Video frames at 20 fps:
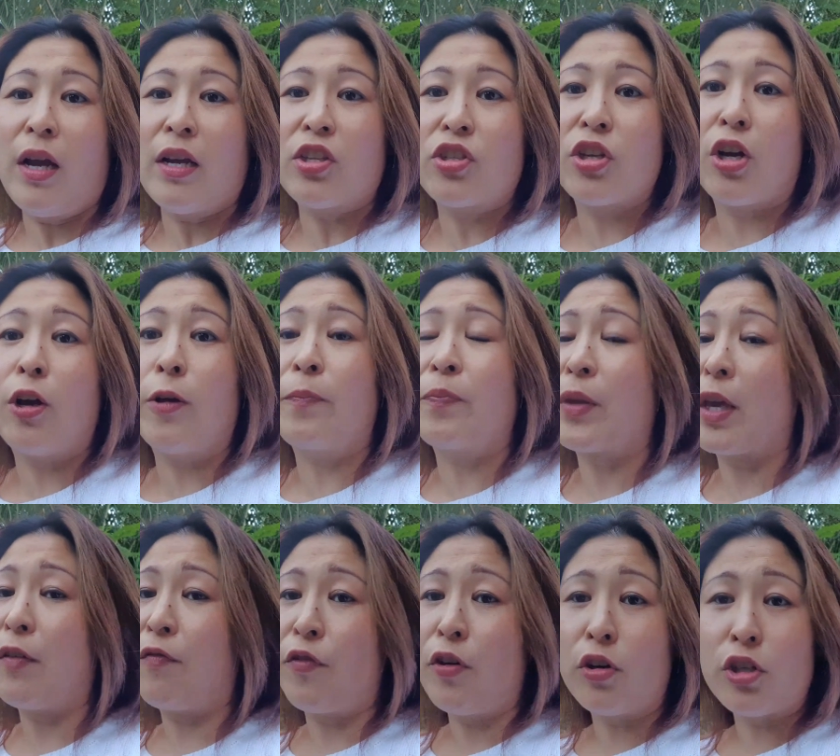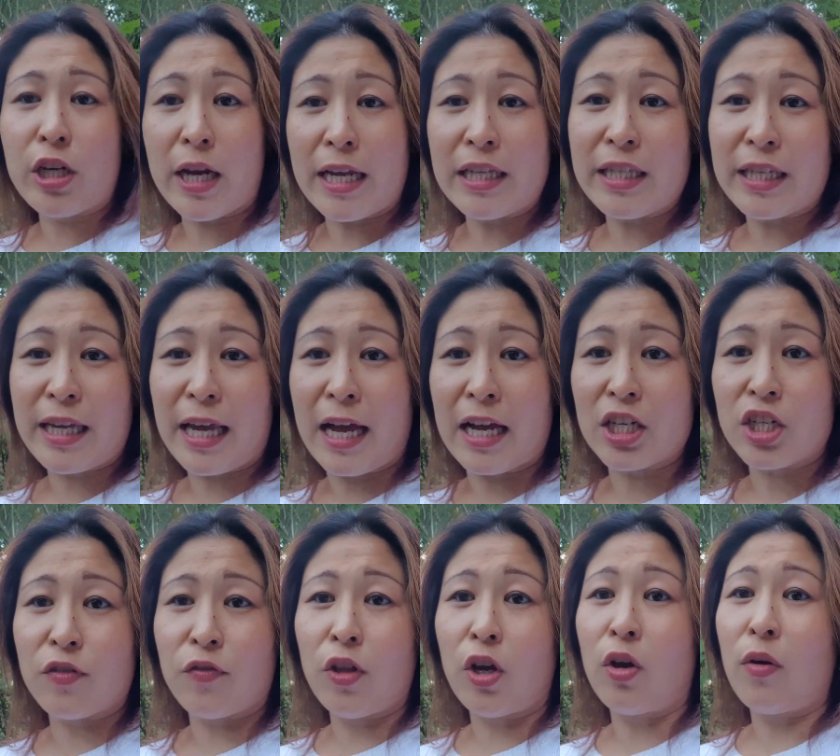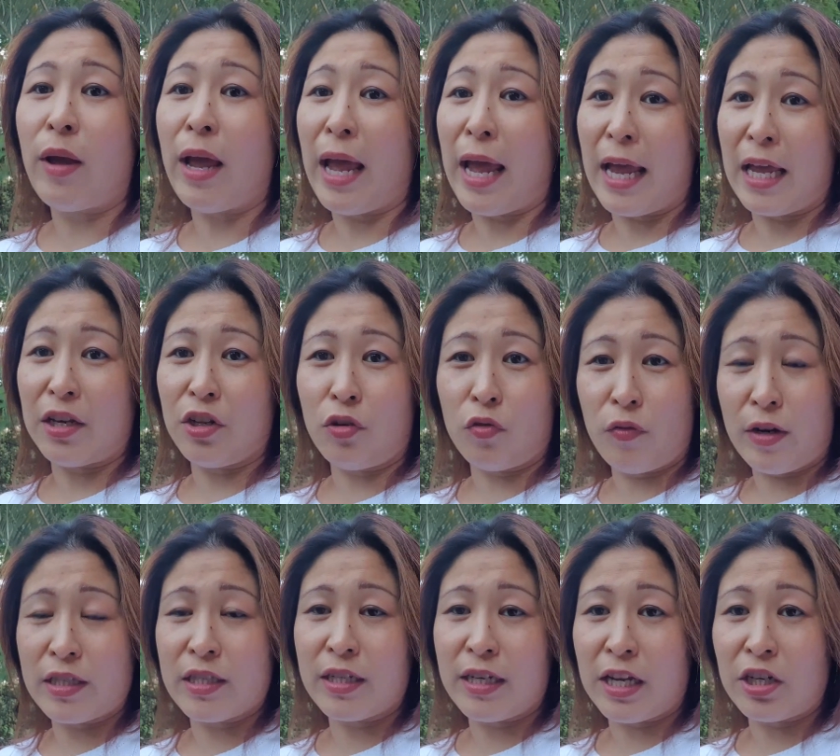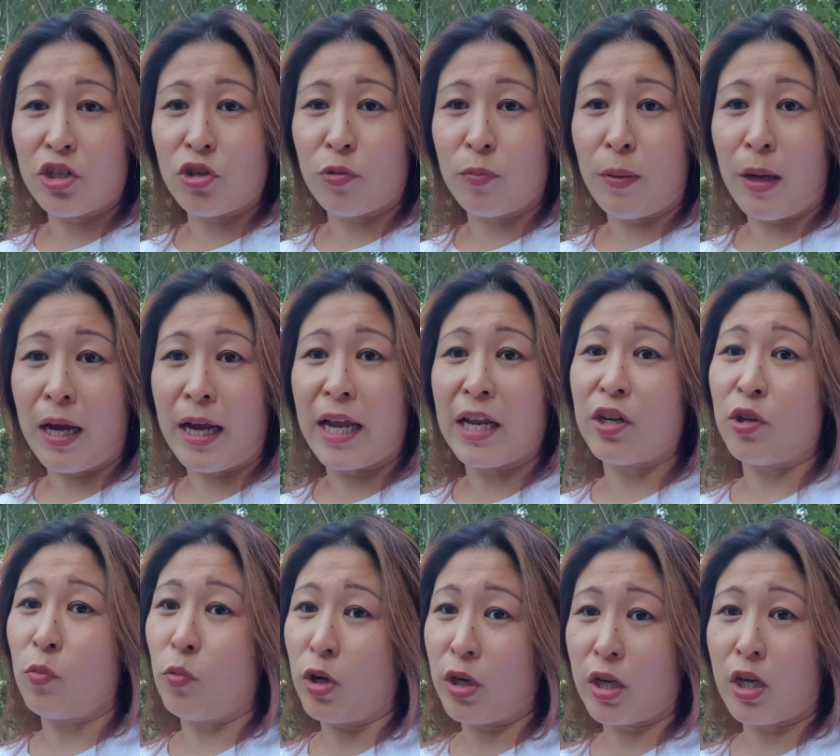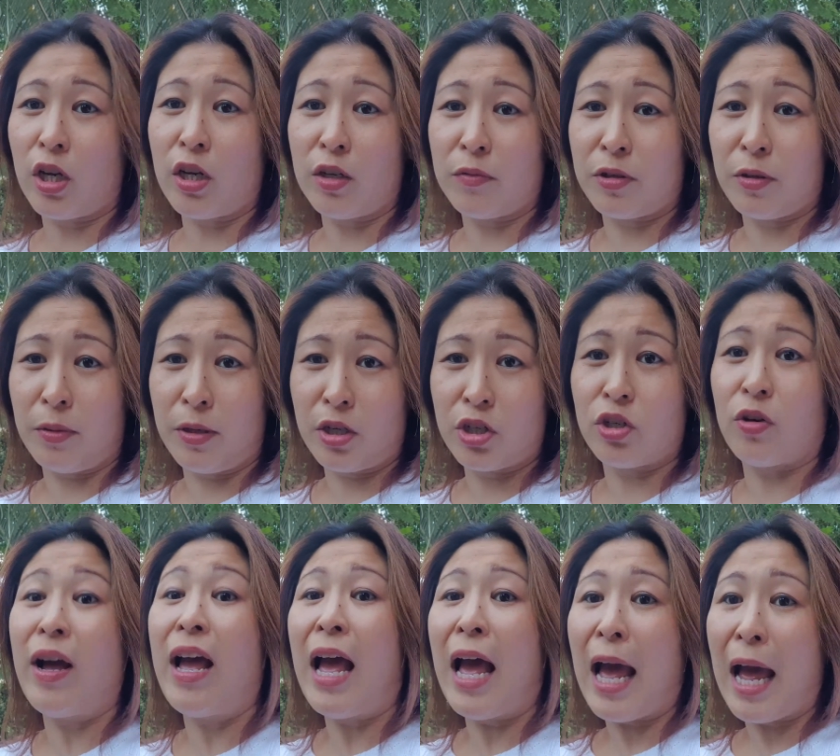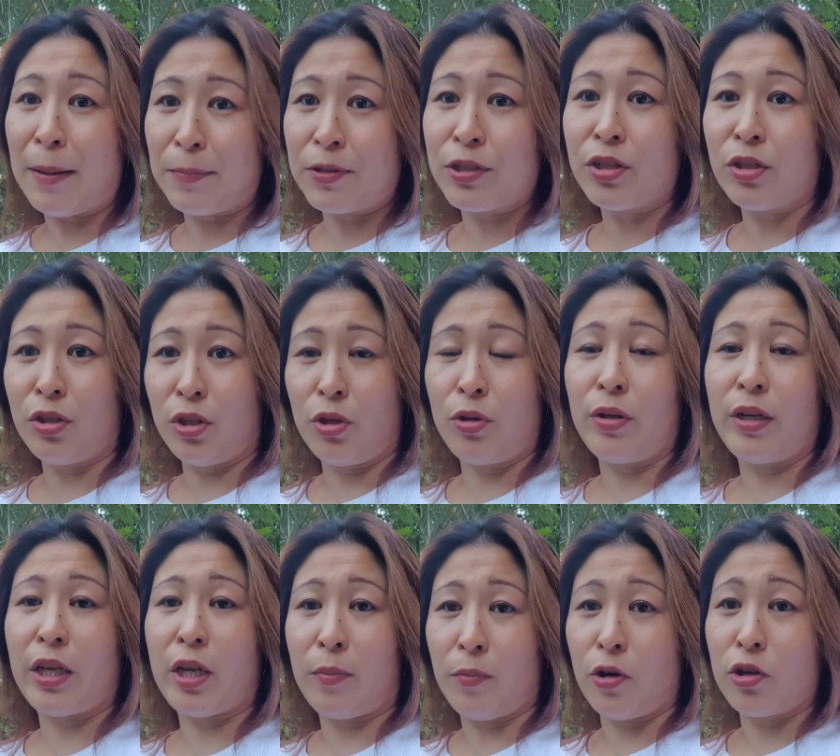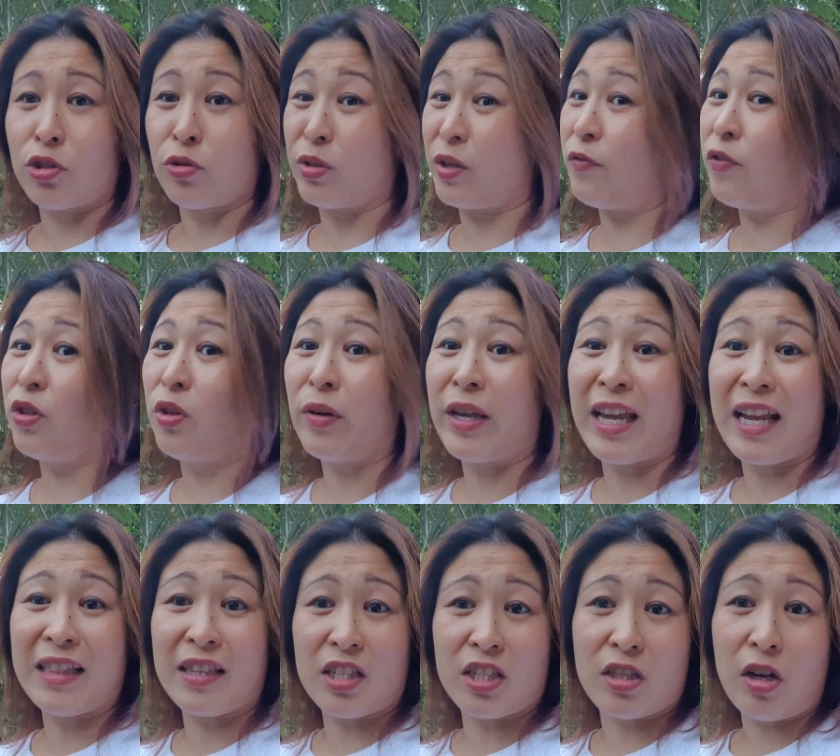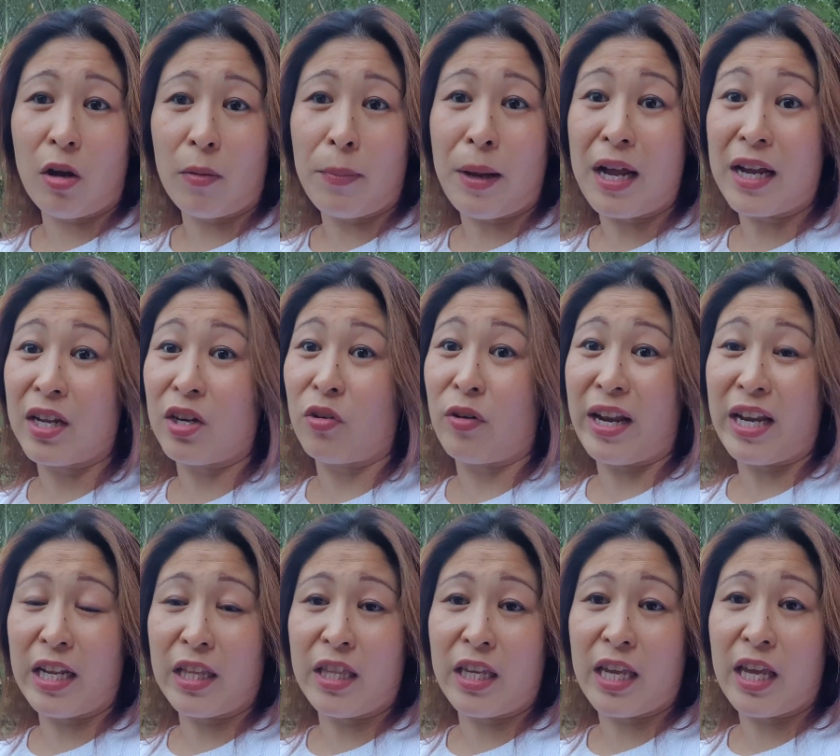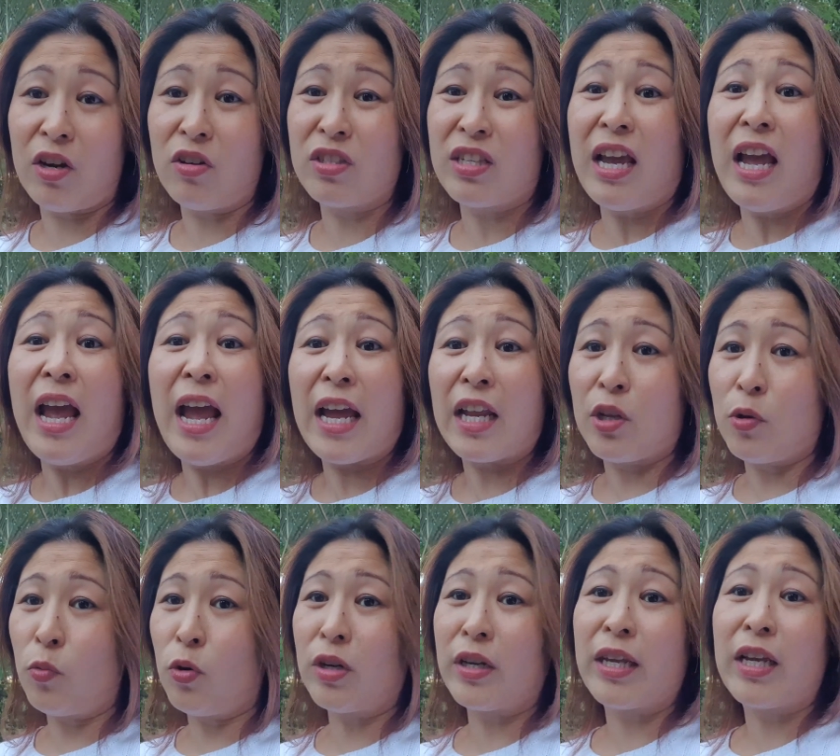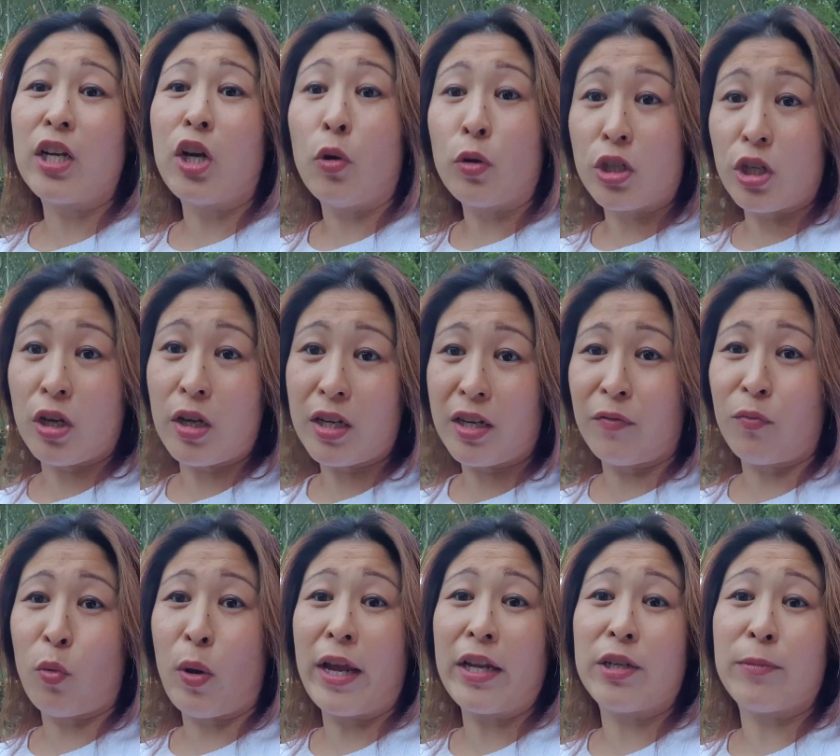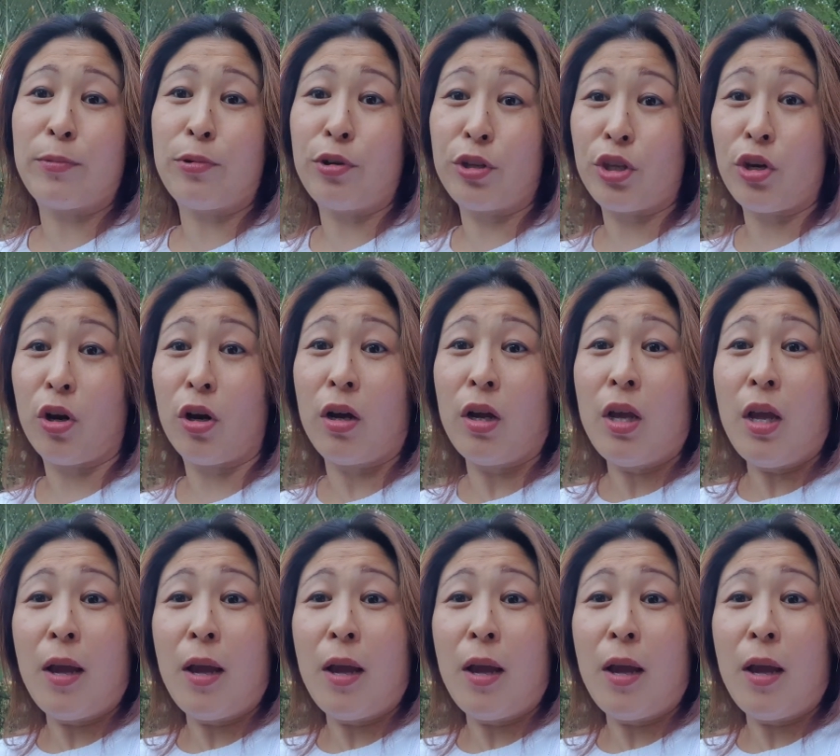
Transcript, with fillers: So if you're chasing cash flow and you're residential buy and you want a commercial, absolutely commercial. If you're looking at the stock market or anything else and you're wanting an alternative way to put your